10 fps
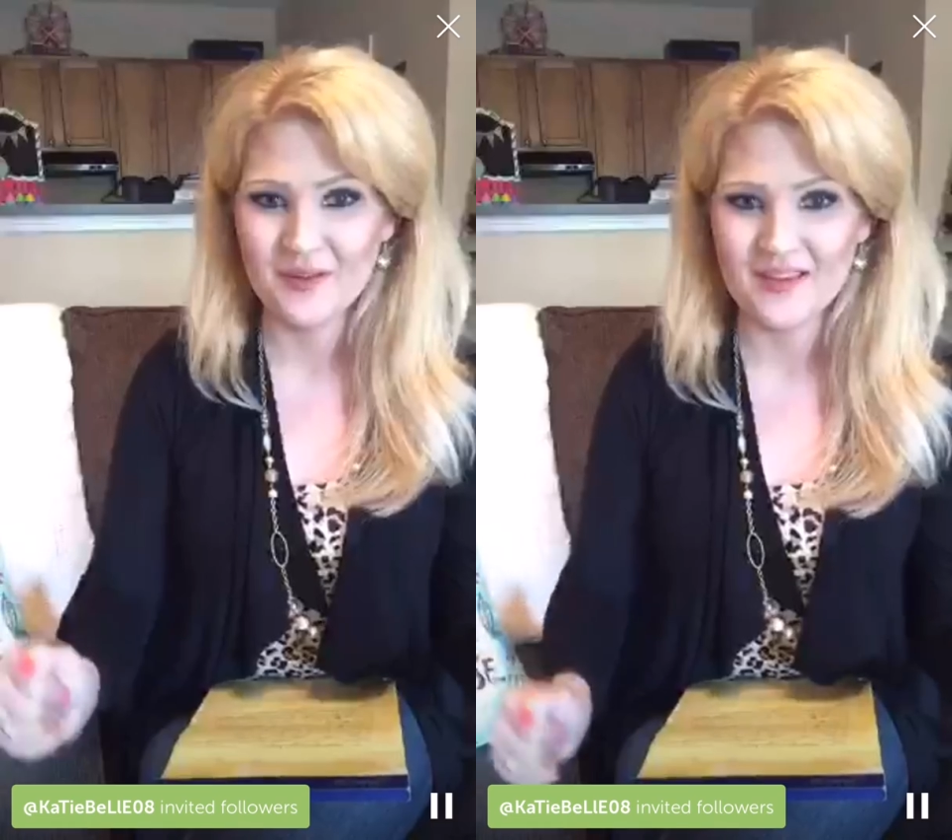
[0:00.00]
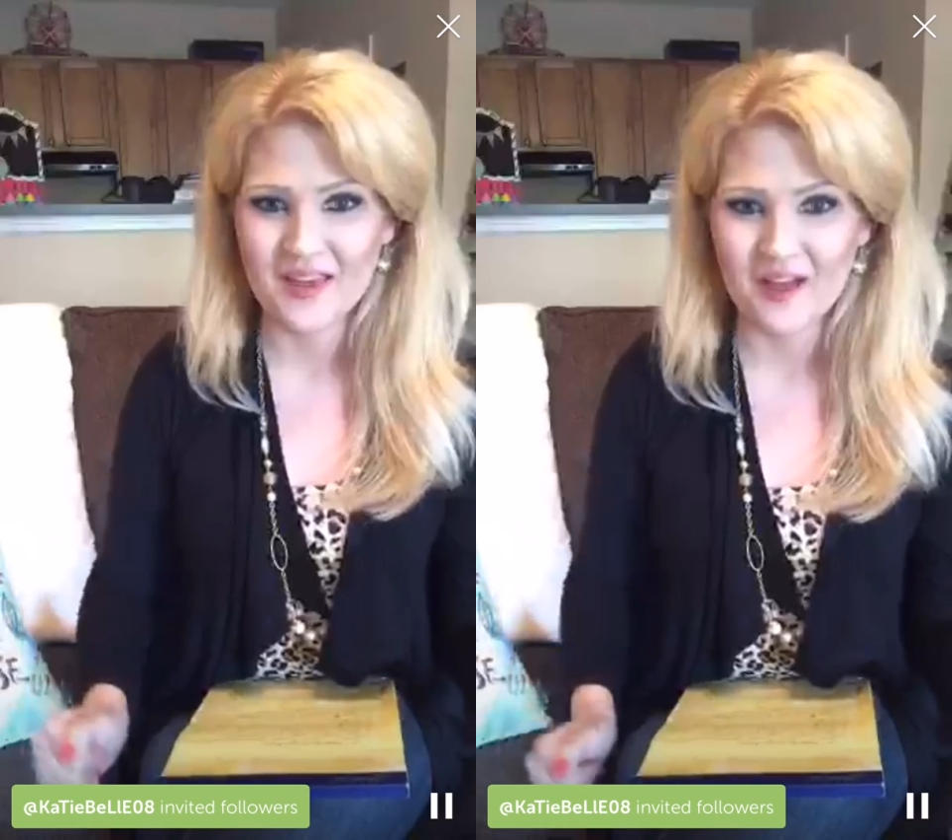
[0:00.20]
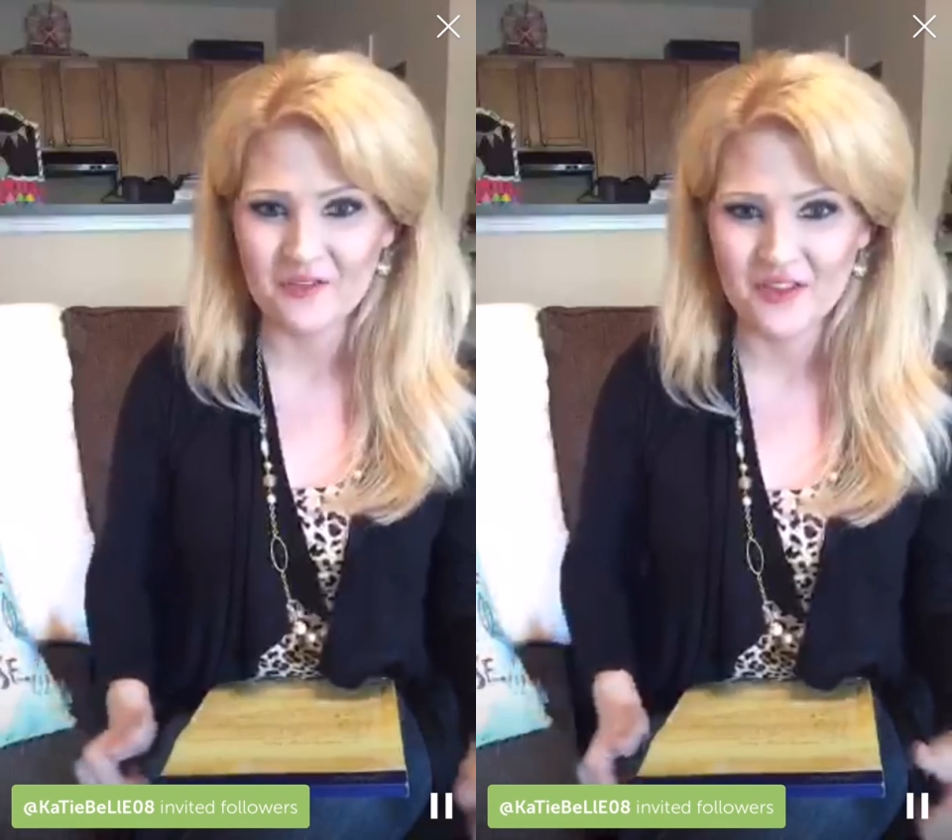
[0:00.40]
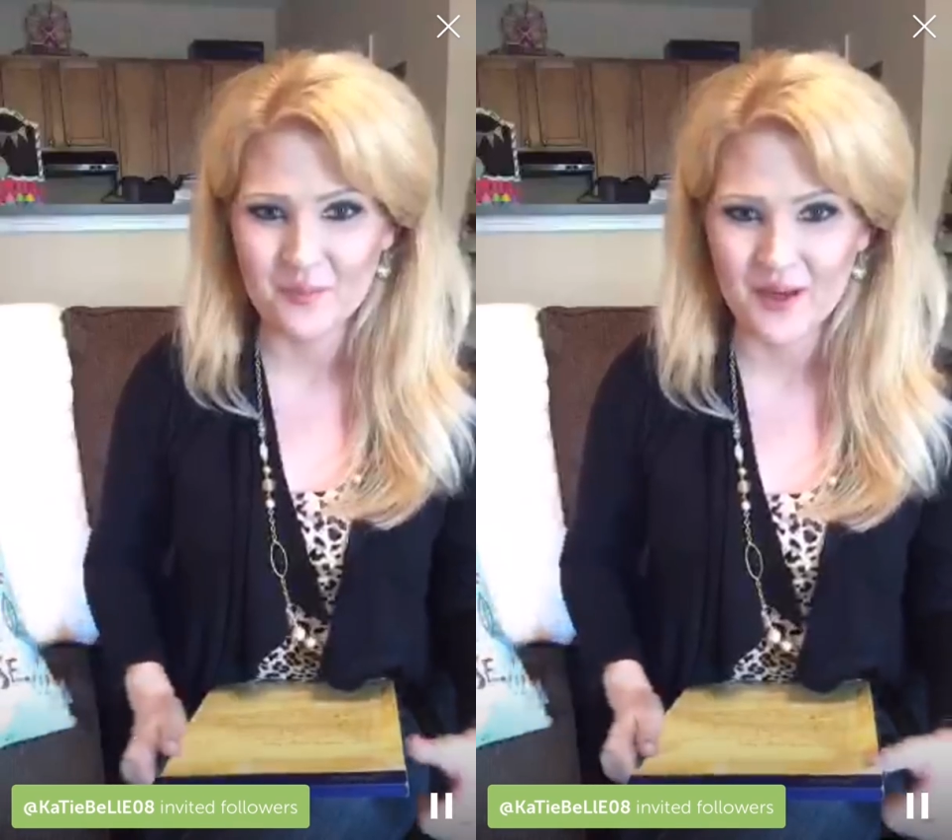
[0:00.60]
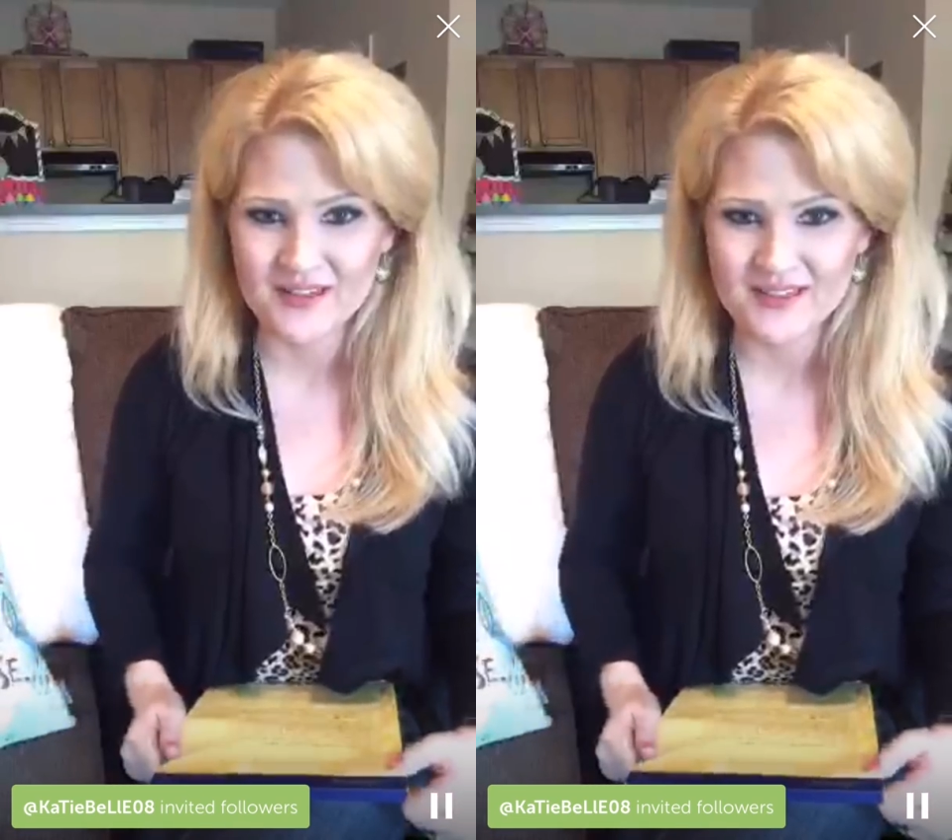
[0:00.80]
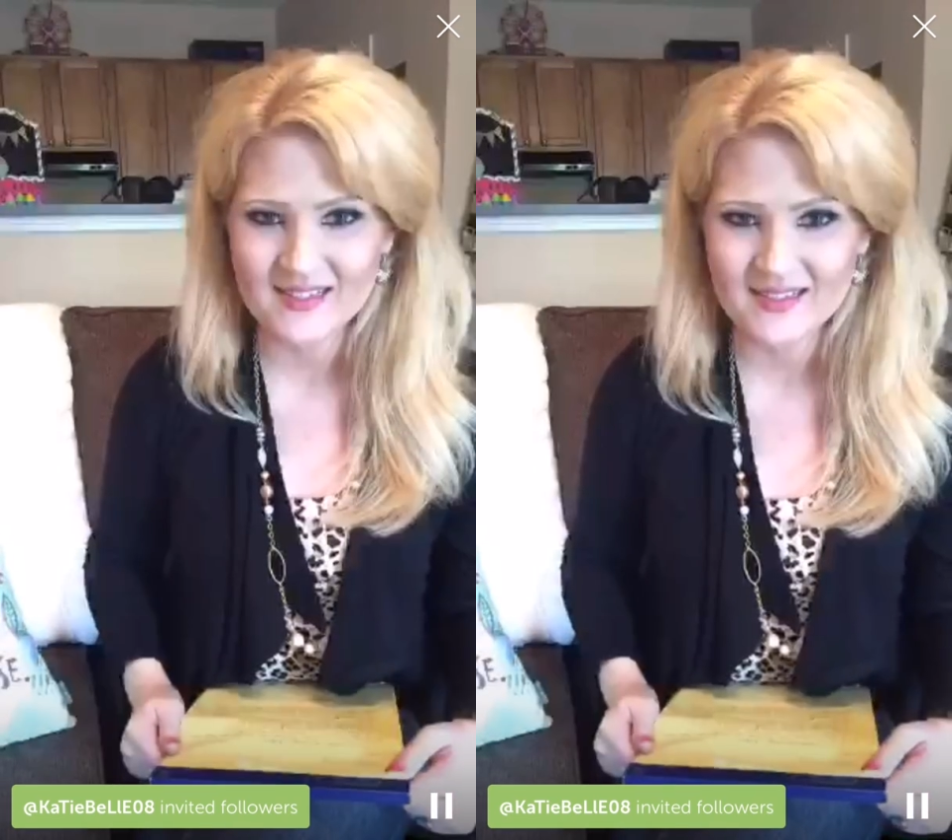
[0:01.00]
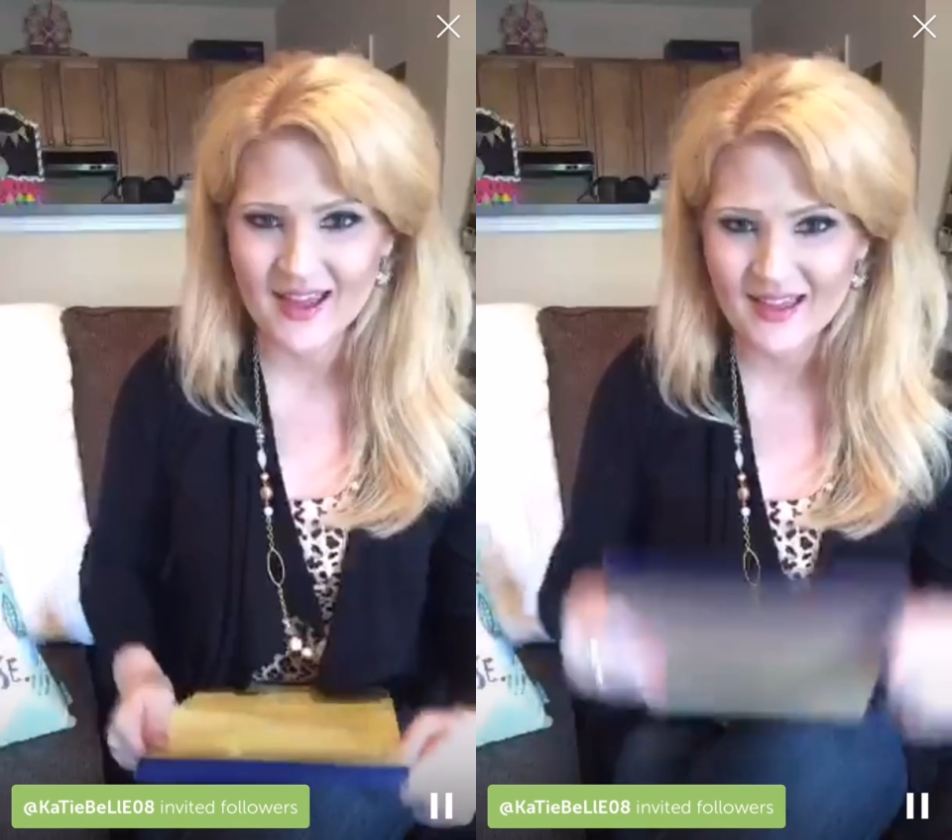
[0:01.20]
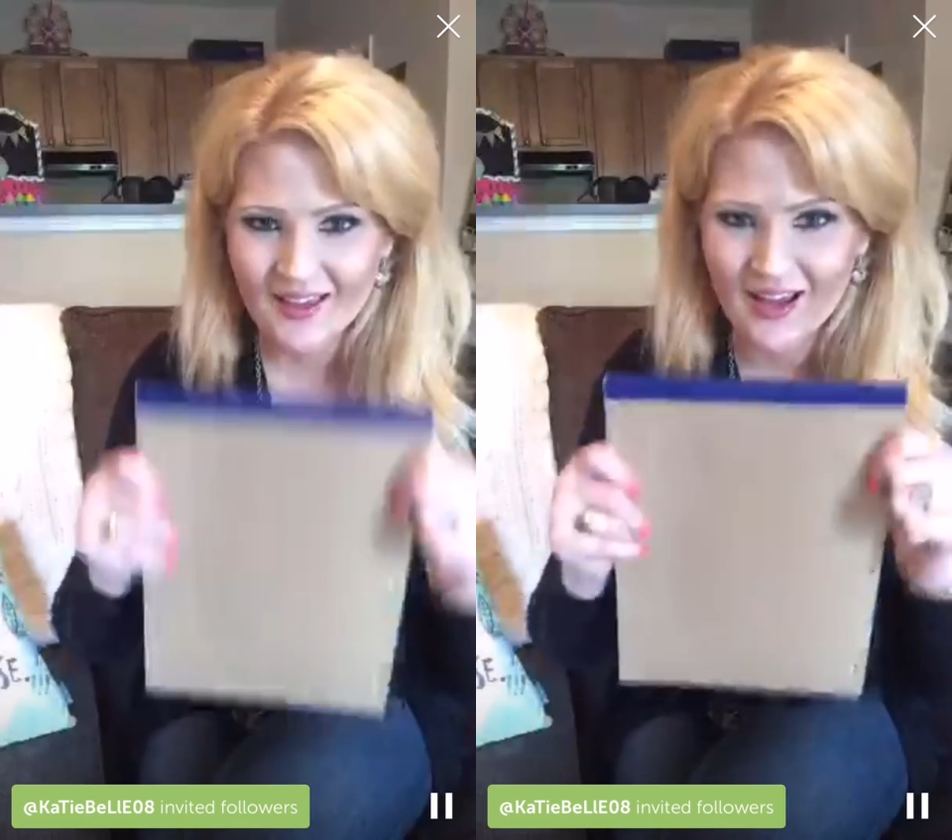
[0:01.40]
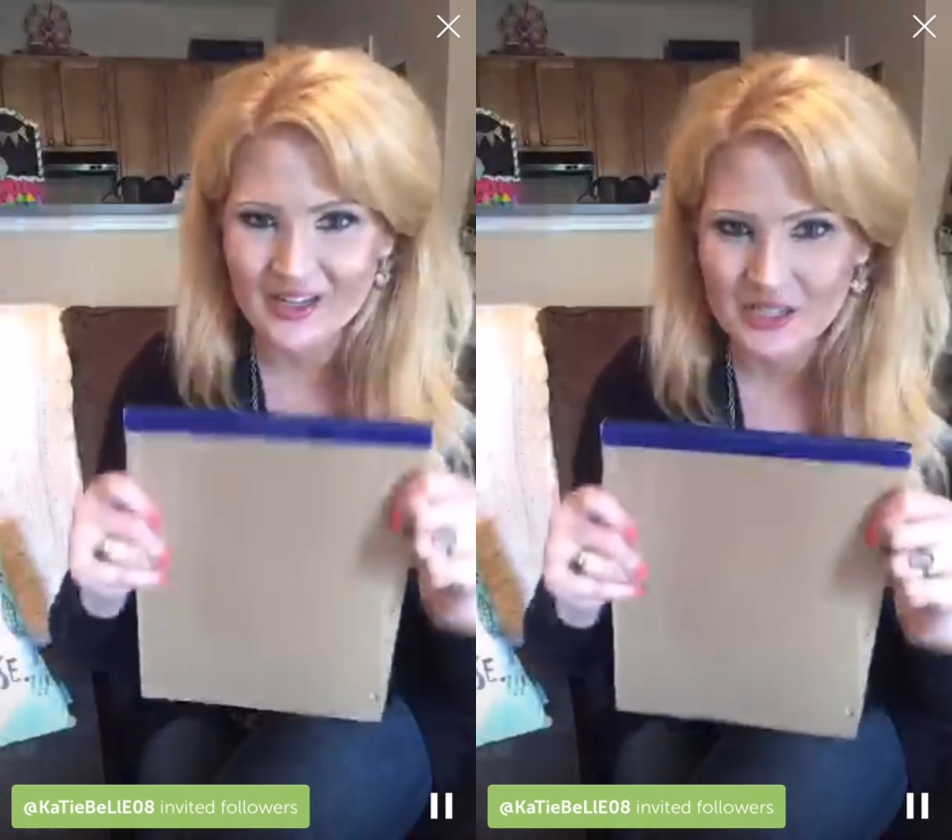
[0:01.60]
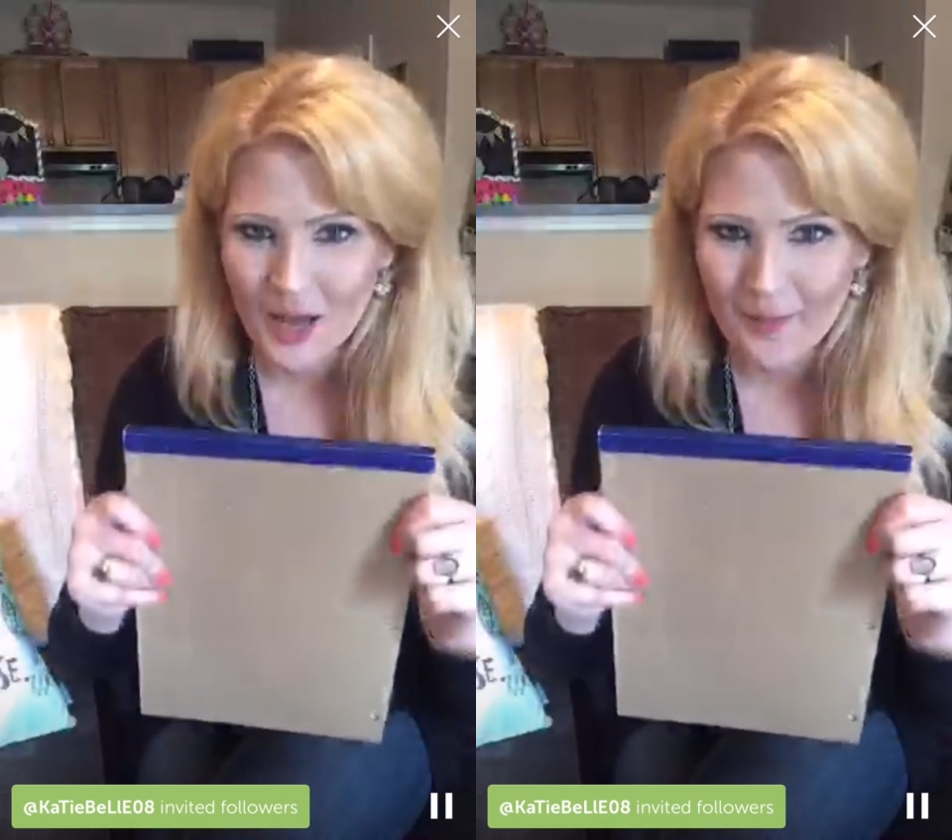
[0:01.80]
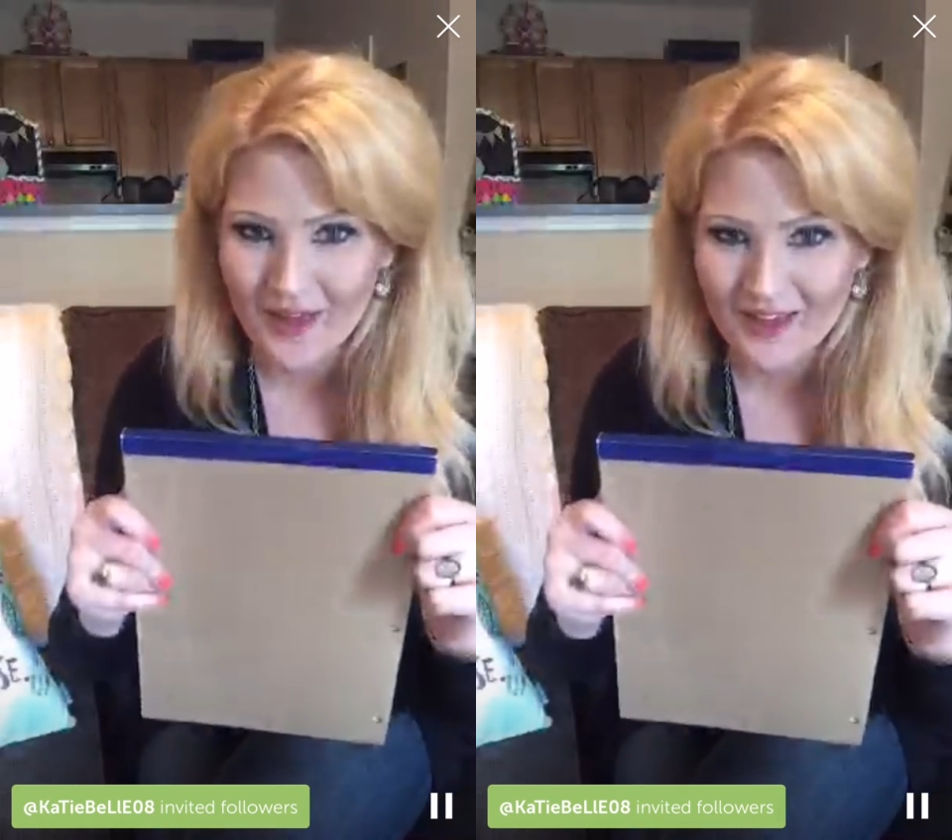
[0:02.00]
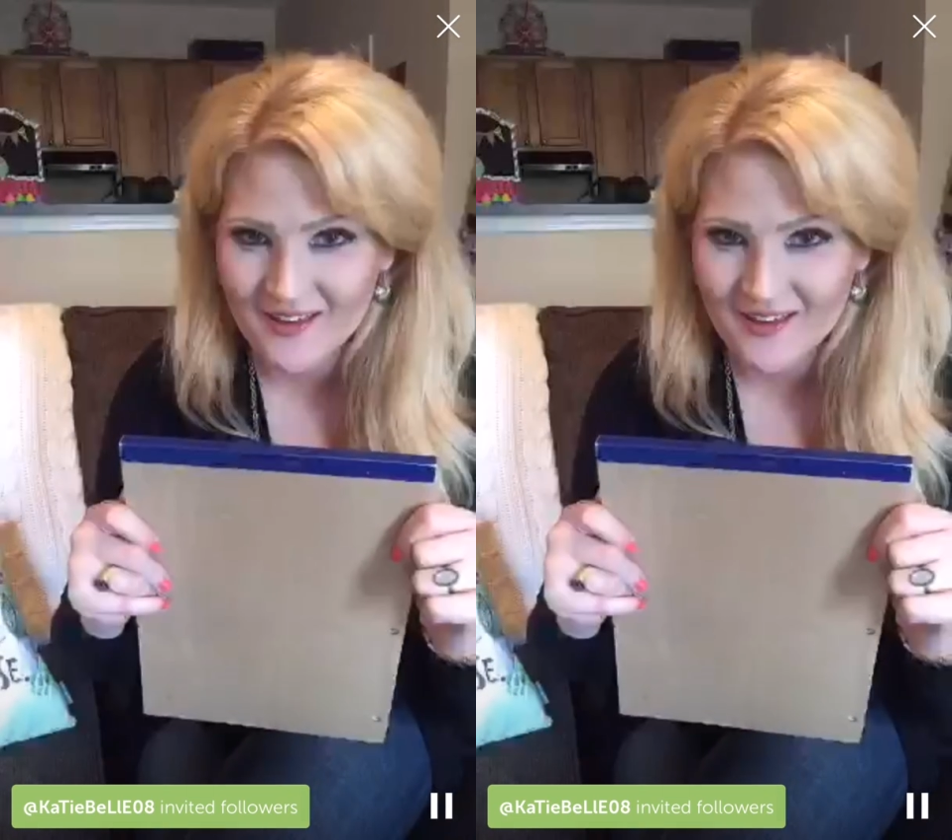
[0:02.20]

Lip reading: myself is by staying on topic.